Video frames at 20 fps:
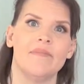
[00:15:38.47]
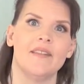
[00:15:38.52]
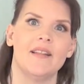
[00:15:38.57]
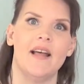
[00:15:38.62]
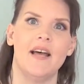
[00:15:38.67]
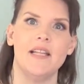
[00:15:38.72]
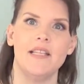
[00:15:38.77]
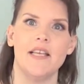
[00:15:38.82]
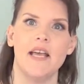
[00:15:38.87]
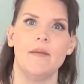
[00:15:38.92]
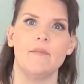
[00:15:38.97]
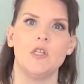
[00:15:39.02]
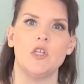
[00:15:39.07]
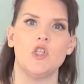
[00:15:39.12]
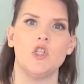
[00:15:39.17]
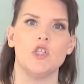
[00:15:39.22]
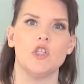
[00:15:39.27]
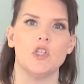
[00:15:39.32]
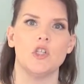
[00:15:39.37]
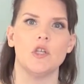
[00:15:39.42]
A lot of times it
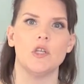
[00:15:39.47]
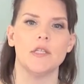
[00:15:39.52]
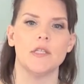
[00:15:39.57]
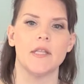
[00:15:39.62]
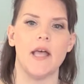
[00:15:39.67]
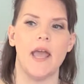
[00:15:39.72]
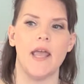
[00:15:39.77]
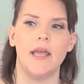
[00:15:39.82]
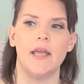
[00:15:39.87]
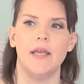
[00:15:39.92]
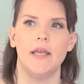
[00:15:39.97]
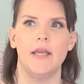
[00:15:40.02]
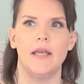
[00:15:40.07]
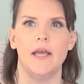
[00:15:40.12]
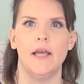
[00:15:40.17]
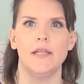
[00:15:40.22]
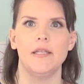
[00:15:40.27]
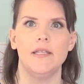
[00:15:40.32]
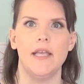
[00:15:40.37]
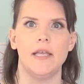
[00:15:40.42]
just looks like
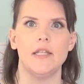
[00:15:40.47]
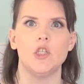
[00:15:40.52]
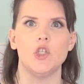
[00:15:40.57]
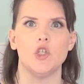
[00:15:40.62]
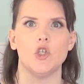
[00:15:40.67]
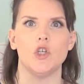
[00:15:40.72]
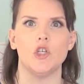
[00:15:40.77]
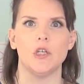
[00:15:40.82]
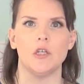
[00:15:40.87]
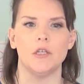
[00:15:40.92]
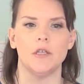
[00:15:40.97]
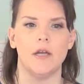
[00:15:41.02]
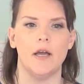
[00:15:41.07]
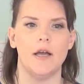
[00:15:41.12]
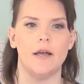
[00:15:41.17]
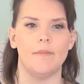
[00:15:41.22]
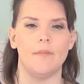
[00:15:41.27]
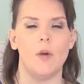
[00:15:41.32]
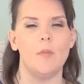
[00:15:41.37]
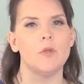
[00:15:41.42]
denser,
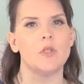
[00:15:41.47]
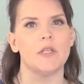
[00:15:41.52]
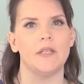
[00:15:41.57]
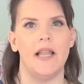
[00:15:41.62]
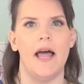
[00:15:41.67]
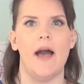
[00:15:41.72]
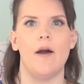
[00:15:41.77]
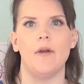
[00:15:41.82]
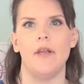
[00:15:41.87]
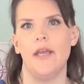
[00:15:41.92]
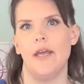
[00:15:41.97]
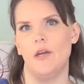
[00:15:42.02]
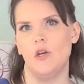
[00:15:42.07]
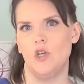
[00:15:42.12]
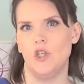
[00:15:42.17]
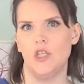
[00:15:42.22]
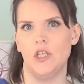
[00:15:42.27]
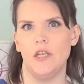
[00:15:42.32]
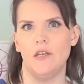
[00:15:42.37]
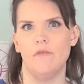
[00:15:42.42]
almost cloudy
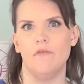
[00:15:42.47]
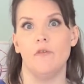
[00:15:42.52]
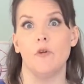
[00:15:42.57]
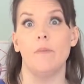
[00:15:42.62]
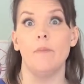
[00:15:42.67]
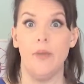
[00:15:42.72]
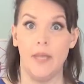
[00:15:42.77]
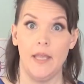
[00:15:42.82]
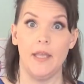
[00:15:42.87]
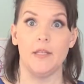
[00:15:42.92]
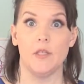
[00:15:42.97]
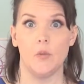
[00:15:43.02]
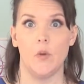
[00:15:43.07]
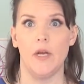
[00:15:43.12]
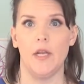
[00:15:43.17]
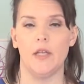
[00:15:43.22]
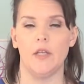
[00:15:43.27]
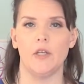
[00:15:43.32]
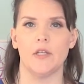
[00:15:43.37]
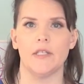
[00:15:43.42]
energy. For me, is
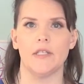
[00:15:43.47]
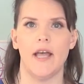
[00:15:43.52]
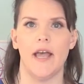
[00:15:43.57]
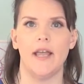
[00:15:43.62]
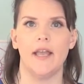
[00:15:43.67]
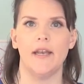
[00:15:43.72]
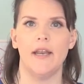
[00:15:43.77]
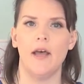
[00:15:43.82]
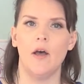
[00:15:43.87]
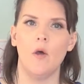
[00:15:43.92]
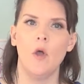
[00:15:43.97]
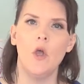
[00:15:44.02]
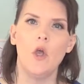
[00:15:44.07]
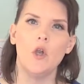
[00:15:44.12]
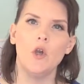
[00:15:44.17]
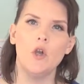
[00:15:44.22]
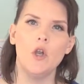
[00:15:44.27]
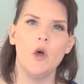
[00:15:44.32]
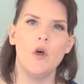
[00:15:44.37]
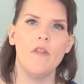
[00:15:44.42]
what it looks like. Now,
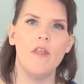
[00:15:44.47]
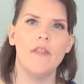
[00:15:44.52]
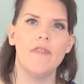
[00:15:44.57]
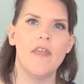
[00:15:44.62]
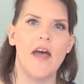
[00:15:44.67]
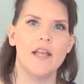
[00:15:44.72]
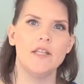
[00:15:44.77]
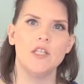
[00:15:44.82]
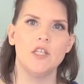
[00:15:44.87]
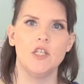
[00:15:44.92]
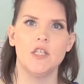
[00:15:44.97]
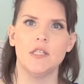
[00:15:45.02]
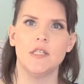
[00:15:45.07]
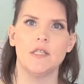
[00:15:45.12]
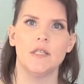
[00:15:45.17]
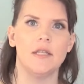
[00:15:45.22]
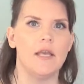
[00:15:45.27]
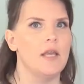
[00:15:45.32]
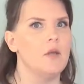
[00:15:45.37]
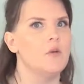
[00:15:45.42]
know that that's just
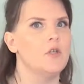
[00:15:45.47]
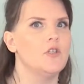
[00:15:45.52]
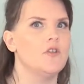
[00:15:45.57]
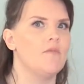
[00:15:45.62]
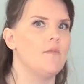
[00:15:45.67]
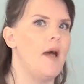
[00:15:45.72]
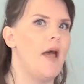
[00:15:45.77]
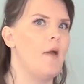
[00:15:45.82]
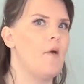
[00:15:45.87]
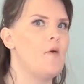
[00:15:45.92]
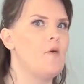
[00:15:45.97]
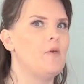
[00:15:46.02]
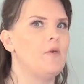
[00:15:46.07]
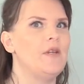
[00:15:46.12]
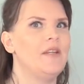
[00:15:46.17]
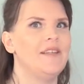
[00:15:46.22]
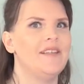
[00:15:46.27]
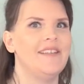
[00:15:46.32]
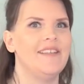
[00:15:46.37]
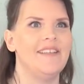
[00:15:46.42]
the language of my
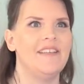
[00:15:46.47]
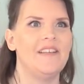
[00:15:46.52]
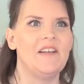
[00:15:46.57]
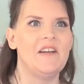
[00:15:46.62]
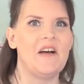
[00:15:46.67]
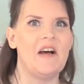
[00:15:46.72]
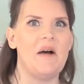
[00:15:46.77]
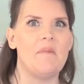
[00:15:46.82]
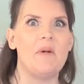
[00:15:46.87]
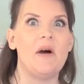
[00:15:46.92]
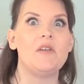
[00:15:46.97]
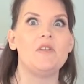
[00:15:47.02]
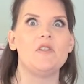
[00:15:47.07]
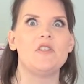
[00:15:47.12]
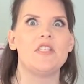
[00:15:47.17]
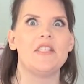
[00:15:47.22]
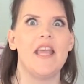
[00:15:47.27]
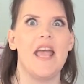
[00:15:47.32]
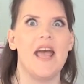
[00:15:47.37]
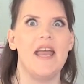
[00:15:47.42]
own
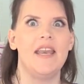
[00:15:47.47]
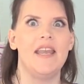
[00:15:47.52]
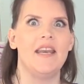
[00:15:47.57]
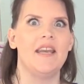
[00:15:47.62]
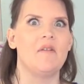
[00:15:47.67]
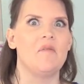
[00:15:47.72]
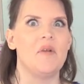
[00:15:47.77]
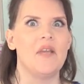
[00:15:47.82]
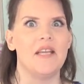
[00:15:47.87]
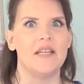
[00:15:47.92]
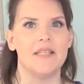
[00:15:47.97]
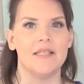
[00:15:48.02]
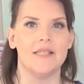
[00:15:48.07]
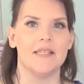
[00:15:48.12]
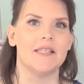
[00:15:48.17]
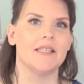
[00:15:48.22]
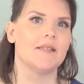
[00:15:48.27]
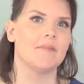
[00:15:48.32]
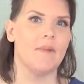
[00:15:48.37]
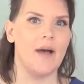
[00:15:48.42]
understanding and
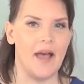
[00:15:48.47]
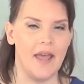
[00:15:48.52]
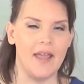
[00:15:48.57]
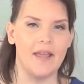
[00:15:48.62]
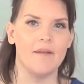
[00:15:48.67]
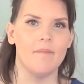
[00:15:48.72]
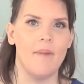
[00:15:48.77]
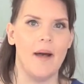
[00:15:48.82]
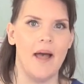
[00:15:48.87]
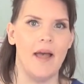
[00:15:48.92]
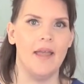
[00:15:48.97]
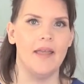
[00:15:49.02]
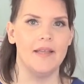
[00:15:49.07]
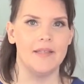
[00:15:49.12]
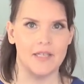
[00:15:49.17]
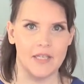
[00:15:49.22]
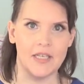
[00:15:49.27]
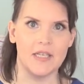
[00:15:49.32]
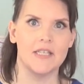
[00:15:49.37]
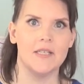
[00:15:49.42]
weaknesses.
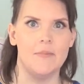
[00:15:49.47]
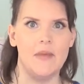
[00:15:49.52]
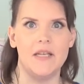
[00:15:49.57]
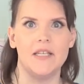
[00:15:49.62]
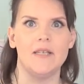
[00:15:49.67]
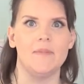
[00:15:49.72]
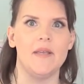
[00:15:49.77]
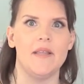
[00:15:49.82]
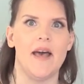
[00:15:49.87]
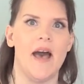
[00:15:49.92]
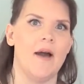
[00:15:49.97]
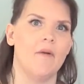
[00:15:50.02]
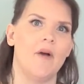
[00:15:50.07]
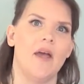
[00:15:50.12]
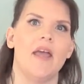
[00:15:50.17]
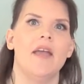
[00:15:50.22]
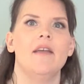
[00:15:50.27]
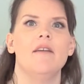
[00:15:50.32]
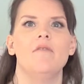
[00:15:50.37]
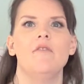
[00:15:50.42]
It's going to speak to me that
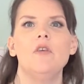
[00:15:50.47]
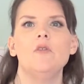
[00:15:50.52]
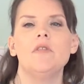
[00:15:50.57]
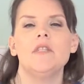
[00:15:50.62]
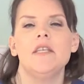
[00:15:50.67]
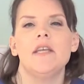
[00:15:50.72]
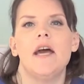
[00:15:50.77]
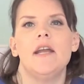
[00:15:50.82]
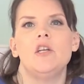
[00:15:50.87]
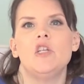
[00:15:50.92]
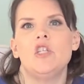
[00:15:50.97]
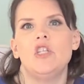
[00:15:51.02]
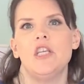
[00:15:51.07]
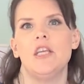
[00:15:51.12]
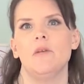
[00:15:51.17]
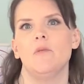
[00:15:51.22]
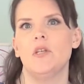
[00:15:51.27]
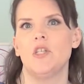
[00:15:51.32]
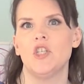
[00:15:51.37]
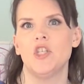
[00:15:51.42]
way. If you see
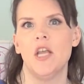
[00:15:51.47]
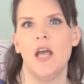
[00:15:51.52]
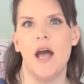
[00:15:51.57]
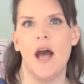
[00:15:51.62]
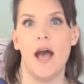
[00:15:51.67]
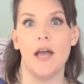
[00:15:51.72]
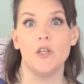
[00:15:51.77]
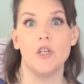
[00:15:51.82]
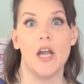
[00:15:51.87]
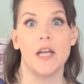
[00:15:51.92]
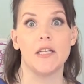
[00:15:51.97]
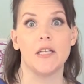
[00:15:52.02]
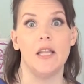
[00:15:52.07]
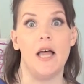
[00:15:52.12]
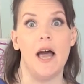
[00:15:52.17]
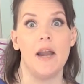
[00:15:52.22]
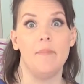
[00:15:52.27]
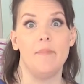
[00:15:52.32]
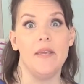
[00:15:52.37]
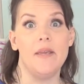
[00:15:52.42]
energy, which I attract a
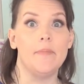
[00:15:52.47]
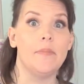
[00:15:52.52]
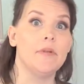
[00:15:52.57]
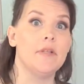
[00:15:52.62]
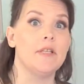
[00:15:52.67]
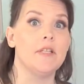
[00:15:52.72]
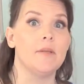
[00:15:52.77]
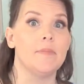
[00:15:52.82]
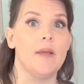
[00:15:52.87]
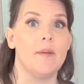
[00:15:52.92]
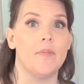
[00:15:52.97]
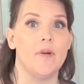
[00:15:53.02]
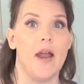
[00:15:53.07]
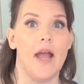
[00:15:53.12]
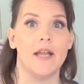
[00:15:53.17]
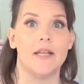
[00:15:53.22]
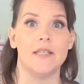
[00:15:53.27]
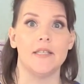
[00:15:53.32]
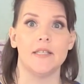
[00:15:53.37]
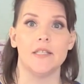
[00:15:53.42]
lot of people into my
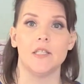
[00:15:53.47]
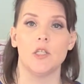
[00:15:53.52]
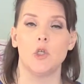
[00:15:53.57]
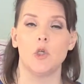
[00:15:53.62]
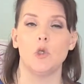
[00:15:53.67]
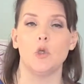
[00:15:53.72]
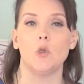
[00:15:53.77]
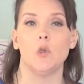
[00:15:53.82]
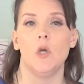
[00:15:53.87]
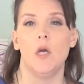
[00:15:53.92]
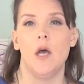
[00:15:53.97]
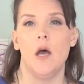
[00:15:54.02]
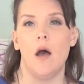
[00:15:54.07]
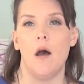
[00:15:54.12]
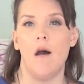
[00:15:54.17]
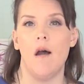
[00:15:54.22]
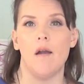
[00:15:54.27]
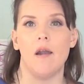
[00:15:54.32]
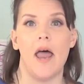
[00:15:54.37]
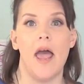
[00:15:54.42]
practice who
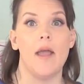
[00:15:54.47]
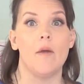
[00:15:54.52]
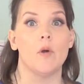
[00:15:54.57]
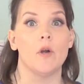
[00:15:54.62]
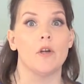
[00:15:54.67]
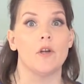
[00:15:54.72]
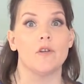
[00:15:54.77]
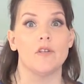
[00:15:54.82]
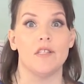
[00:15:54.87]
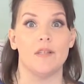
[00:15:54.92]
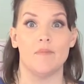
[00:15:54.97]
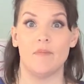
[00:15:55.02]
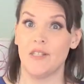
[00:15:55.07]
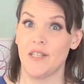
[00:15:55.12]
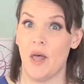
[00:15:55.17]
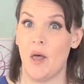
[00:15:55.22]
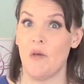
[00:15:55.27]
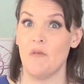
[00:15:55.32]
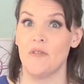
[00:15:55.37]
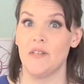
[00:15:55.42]
are light workers
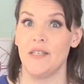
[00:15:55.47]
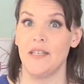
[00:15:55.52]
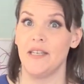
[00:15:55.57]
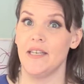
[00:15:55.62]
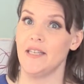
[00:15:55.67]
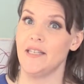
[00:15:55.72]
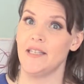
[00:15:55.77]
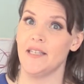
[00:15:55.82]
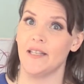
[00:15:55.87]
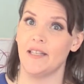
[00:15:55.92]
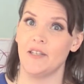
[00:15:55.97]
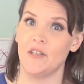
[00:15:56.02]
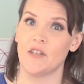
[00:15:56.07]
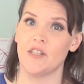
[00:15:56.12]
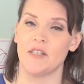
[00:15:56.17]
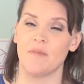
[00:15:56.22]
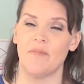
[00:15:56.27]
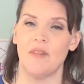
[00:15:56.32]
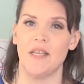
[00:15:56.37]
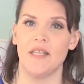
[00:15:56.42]
themselves, needing to clear
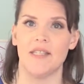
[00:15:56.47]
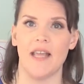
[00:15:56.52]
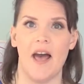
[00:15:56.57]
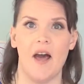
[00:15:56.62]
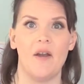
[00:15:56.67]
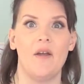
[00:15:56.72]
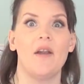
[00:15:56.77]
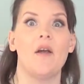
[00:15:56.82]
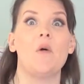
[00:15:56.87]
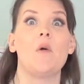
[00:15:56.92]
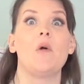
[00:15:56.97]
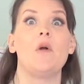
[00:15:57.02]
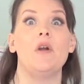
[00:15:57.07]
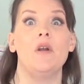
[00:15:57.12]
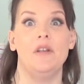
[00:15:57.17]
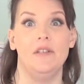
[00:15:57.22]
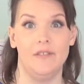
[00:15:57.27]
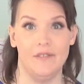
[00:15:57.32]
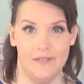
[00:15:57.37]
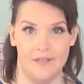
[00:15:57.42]
some things out,
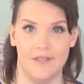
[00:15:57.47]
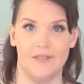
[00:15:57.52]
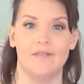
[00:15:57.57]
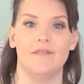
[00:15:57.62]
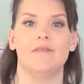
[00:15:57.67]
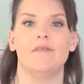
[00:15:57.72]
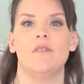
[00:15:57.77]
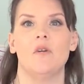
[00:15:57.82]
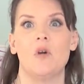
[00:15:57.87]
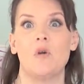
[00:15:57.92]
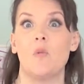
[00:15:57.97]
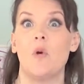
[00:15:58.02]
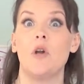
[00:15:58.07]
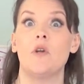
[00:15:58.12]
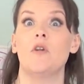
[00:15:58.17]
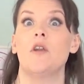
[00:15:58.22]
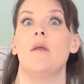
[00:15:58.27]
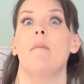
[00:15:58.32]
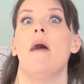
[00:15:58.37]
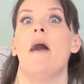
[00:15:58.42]
or
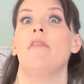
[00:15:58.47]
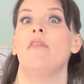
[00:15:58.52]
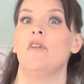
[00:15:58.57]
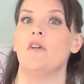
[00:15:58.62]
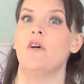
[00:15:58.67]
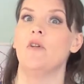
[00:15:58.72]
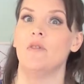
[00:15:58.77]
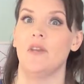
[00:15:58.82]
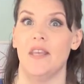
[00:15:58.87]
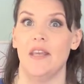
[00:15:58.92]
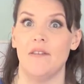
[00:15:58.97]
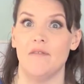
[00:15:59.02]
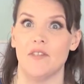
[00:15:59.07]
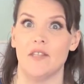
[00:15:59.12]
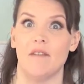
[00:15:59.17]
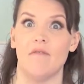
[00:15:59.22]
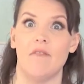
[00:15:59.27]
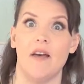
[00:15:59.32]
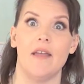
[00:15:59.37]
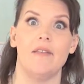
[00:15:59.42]
wondering about their own gifts,
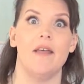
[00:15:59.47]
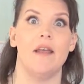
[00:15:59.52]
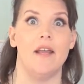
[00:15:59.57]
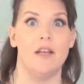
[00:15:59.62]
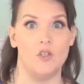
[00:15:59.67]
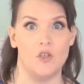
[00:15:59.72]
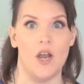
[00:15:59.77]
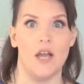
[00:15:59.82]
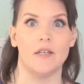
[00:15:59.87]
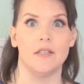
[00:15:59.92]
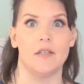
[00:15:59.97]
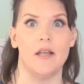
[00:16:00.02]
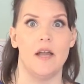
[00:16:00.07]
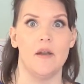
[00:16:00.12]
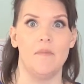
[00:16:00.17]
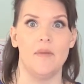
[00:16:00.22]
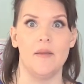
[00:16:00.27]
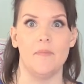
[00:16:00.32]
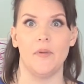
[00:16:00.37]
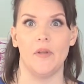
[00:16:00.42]
I find that I attract a lot
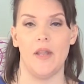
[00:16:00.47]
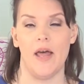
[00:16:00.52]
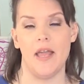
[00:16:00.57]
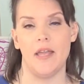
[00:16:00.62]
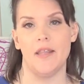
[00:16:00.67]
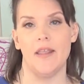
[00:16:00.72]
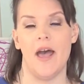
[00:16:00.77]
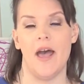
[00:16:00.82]
of people like